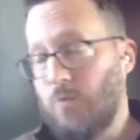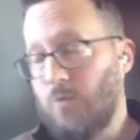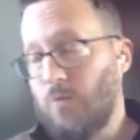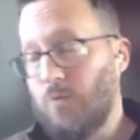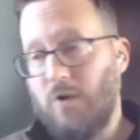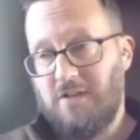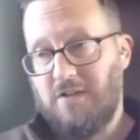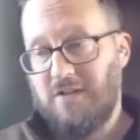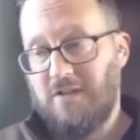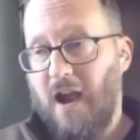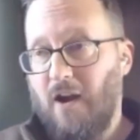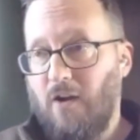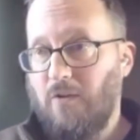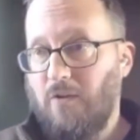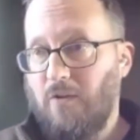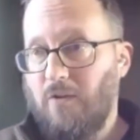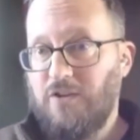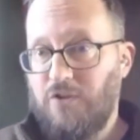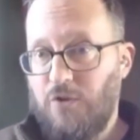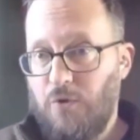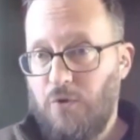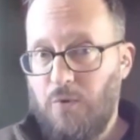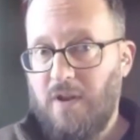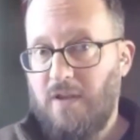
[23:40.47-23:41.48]
which weren't
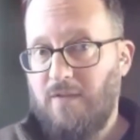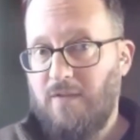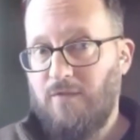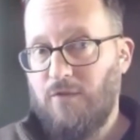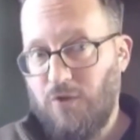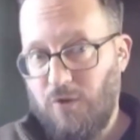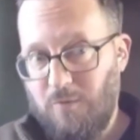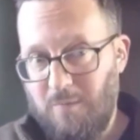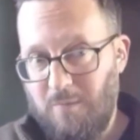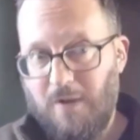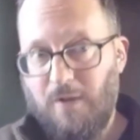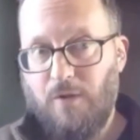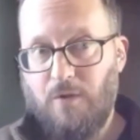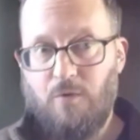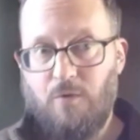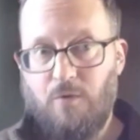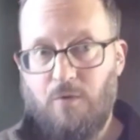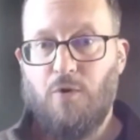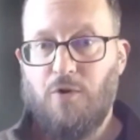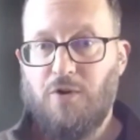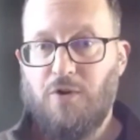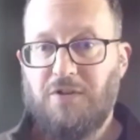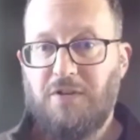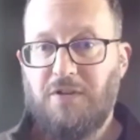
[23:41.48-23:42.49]
entirely intuitive, it took me a
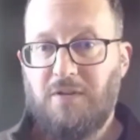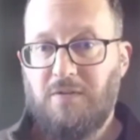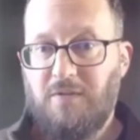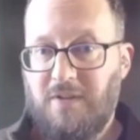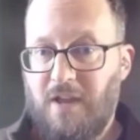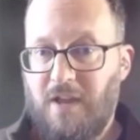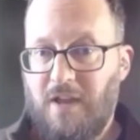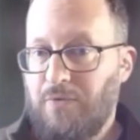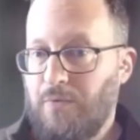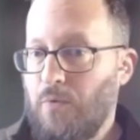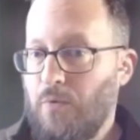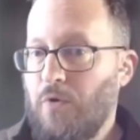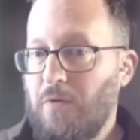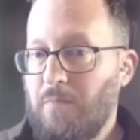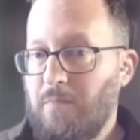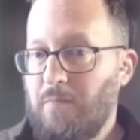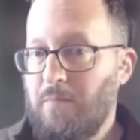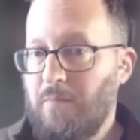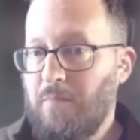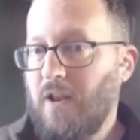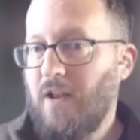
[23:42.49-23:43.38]
little work to get through it,